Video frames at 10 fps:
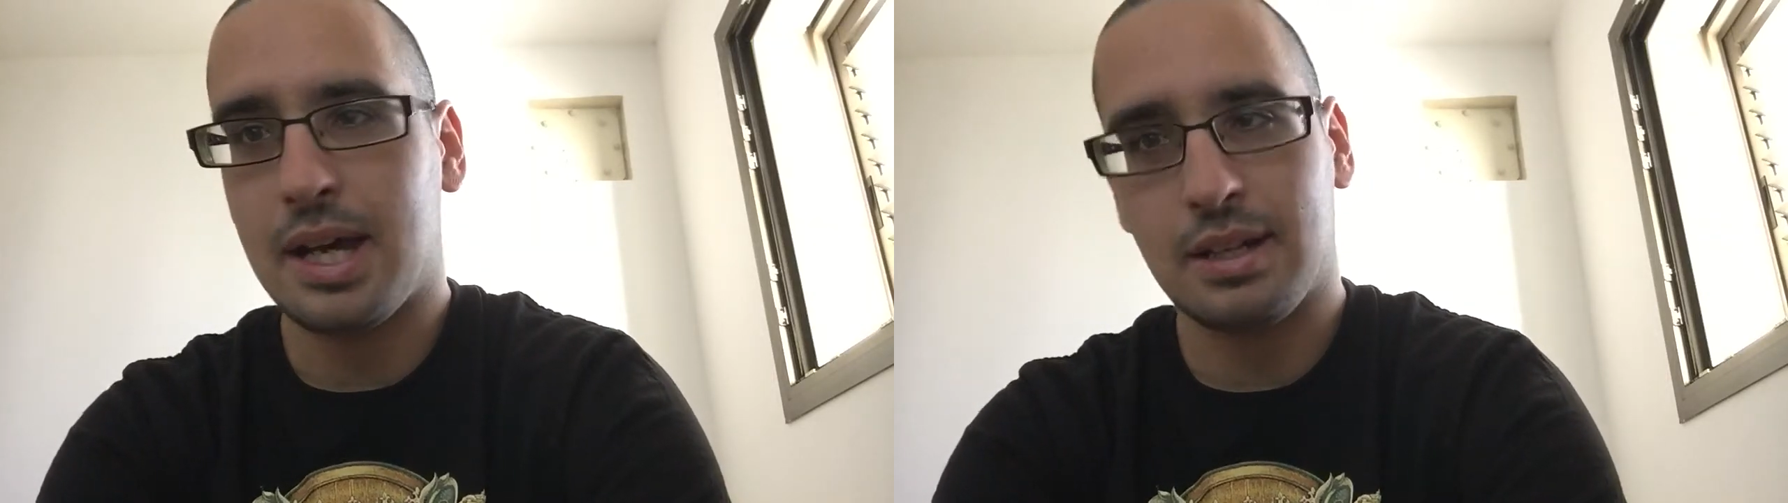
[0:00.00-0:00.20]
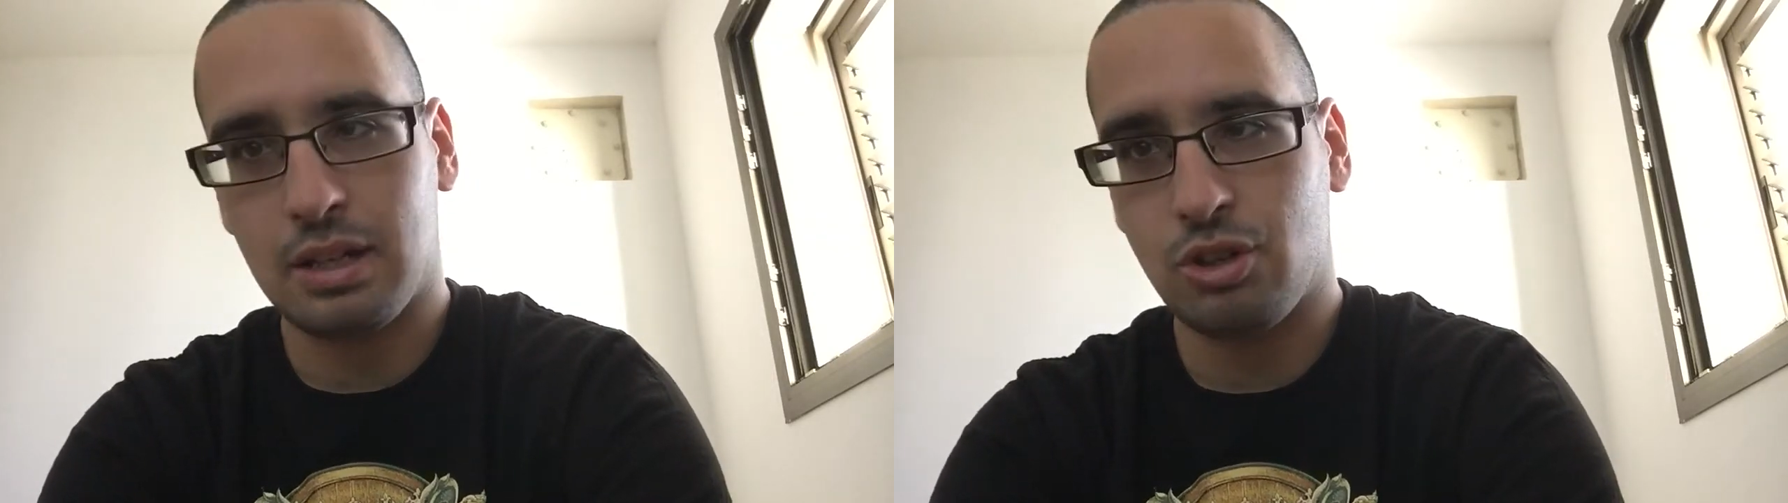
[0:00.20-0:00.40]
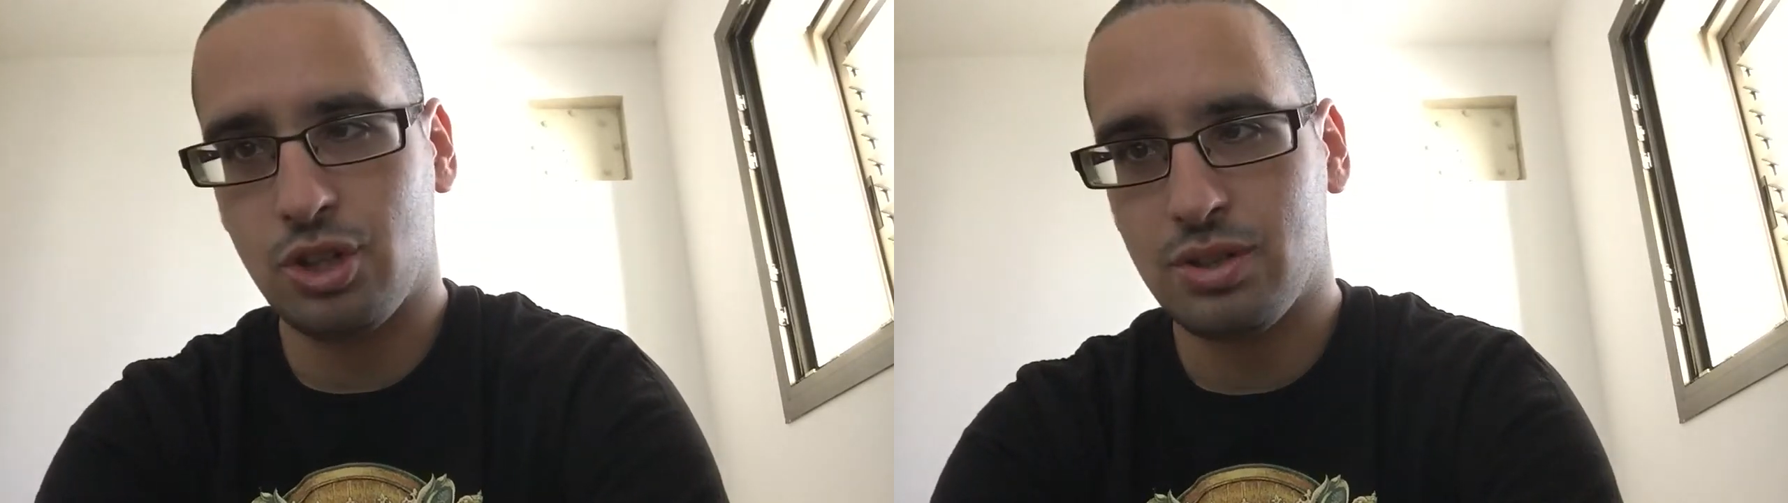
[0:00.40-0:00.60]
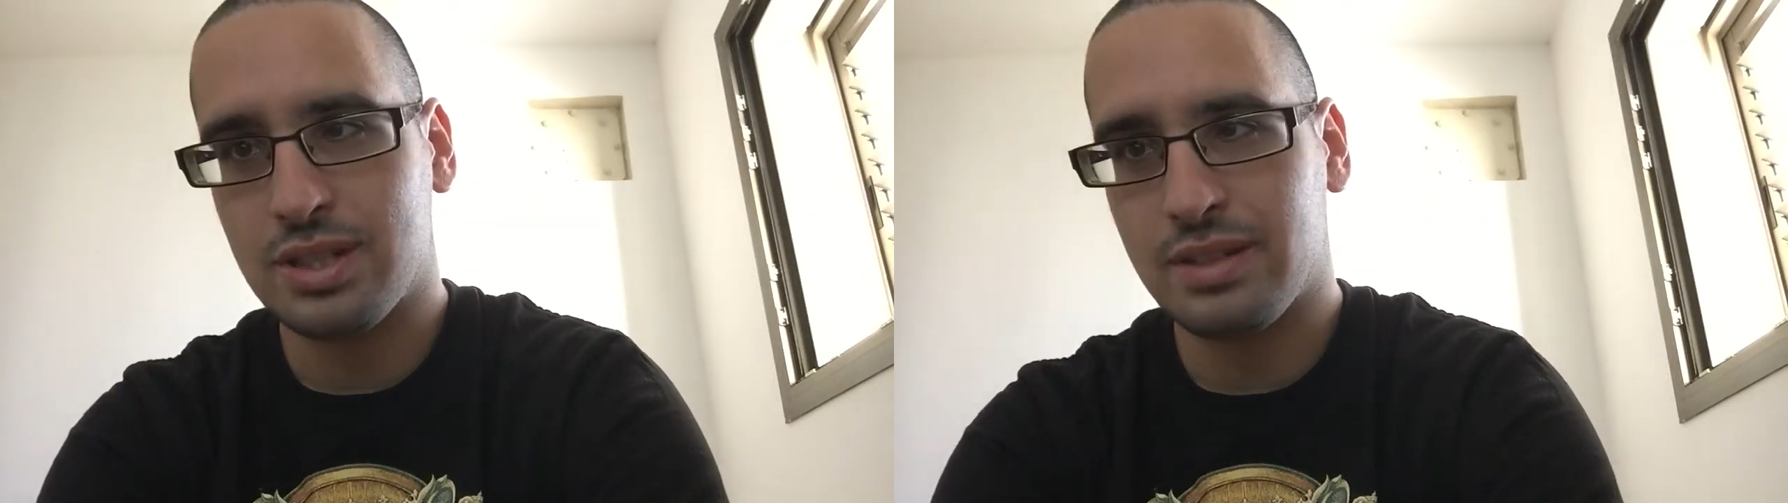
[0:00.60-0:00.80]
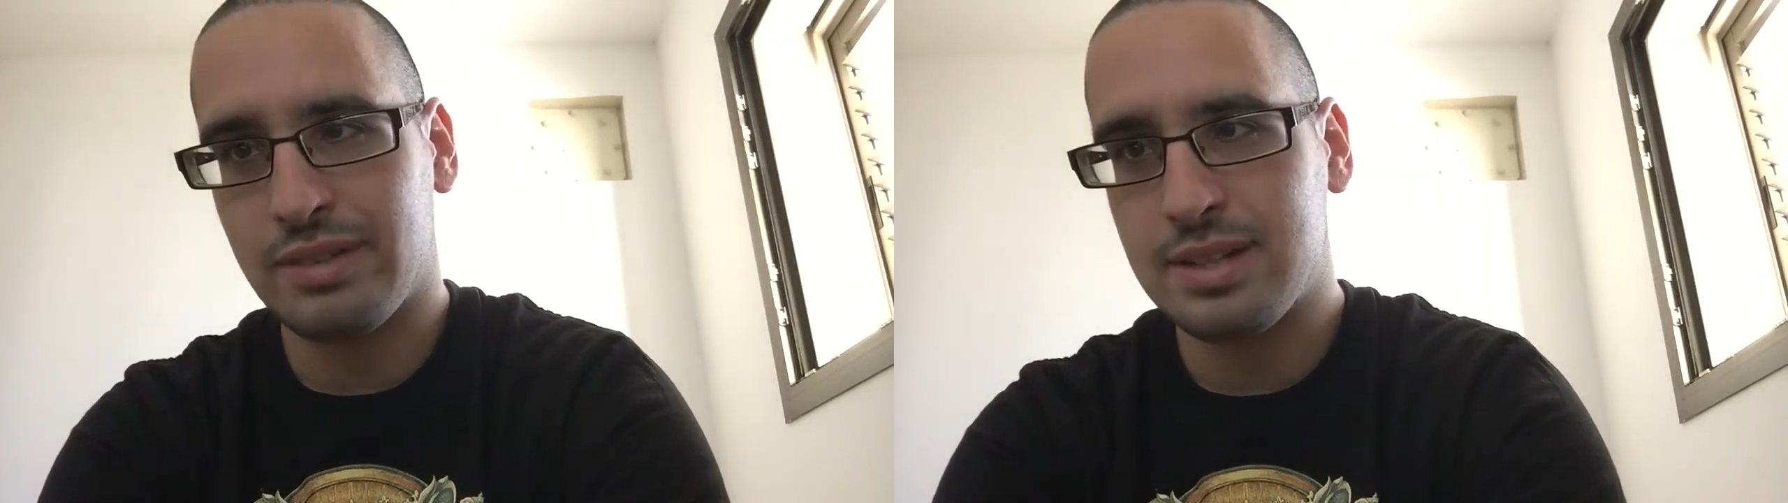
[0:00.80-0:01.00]

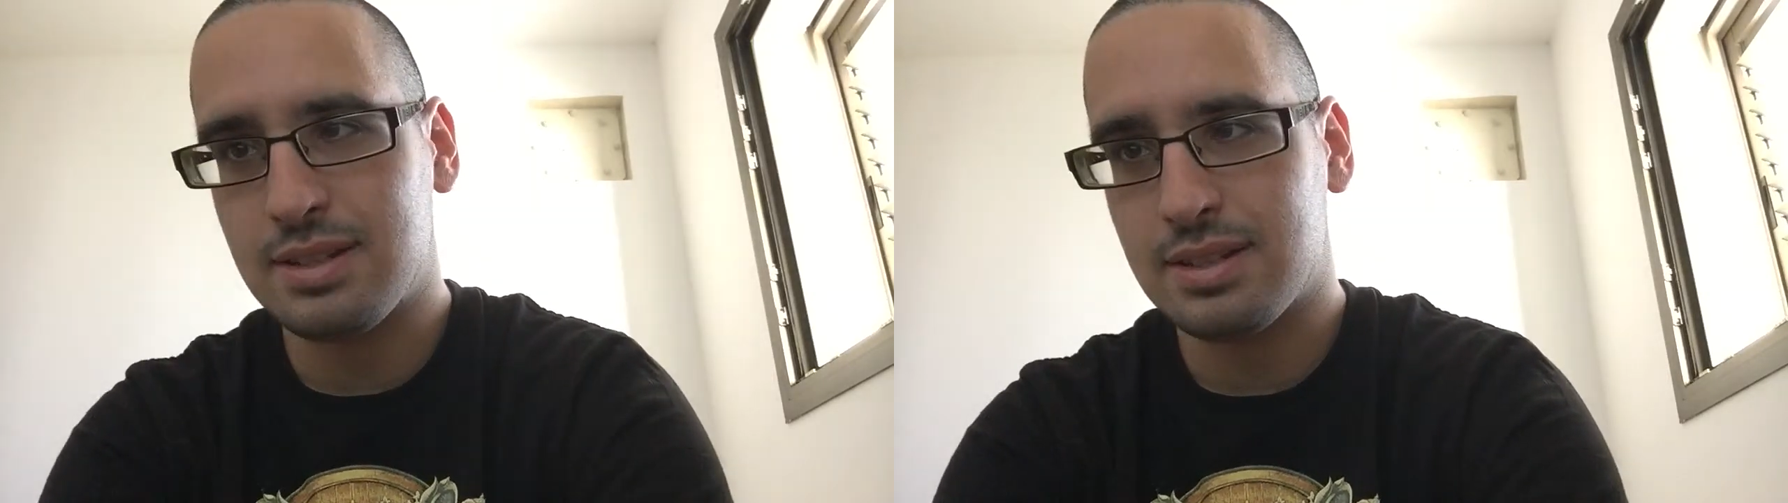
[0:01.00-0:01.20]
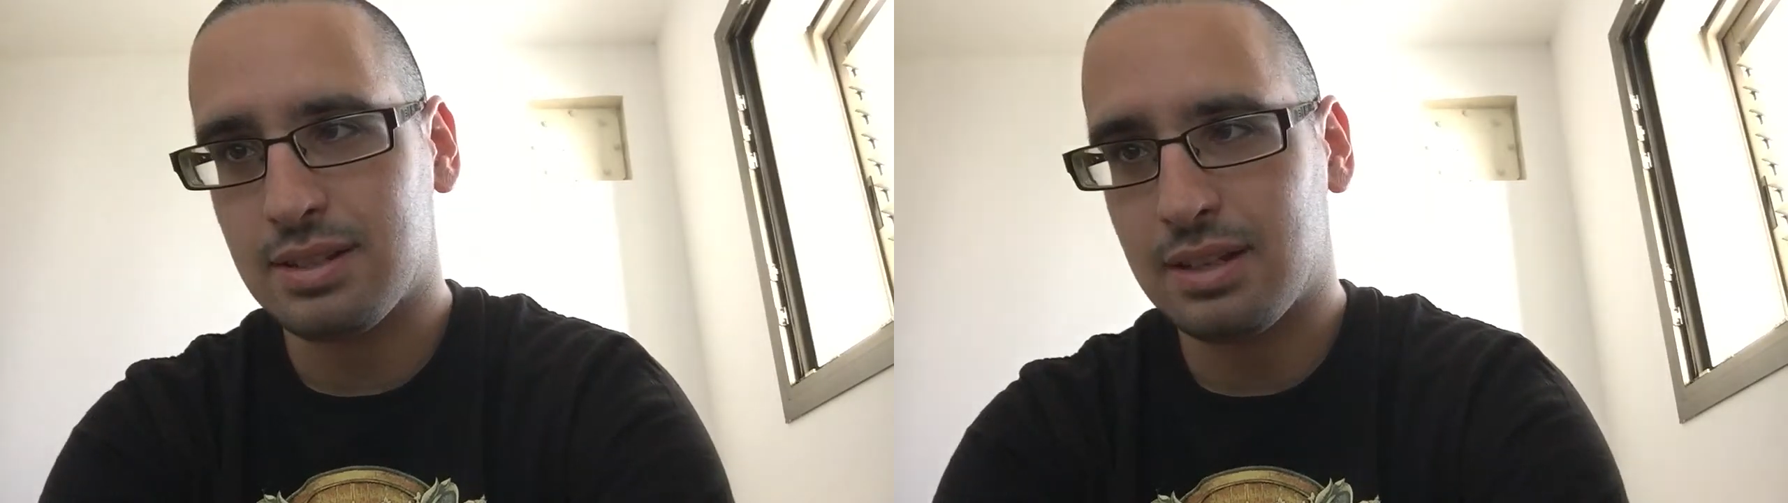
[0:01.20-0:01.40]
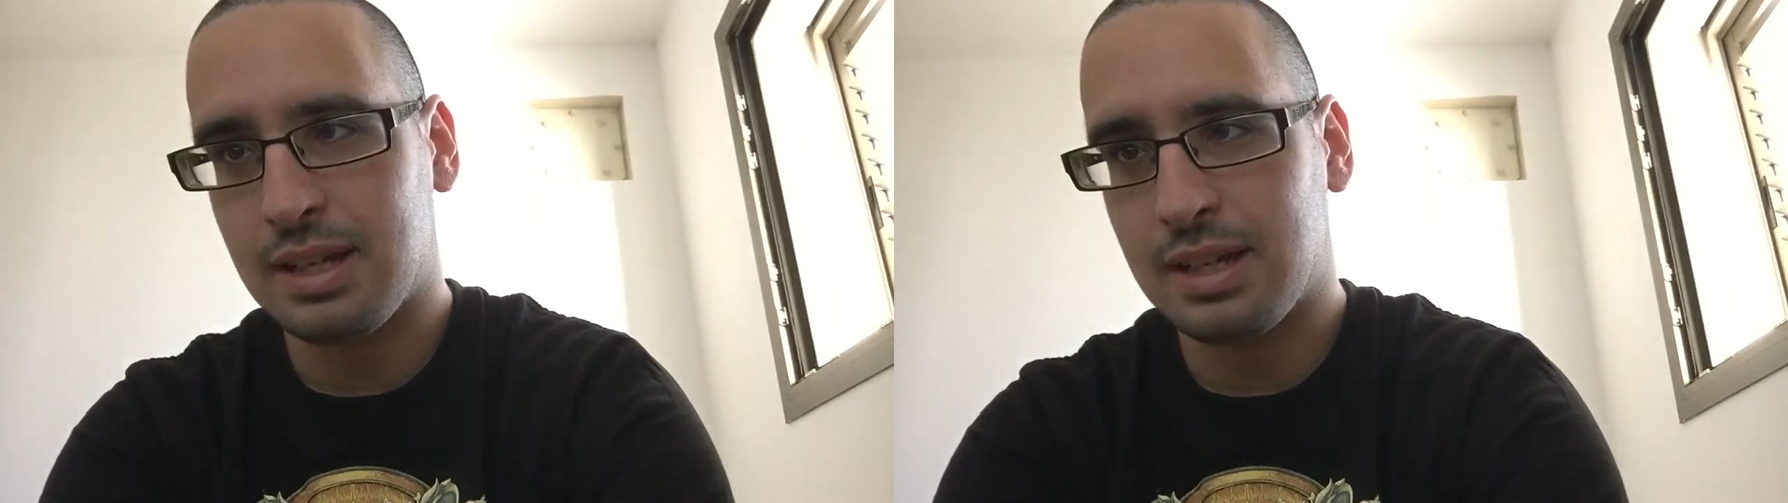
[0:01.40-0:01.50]
analogous events,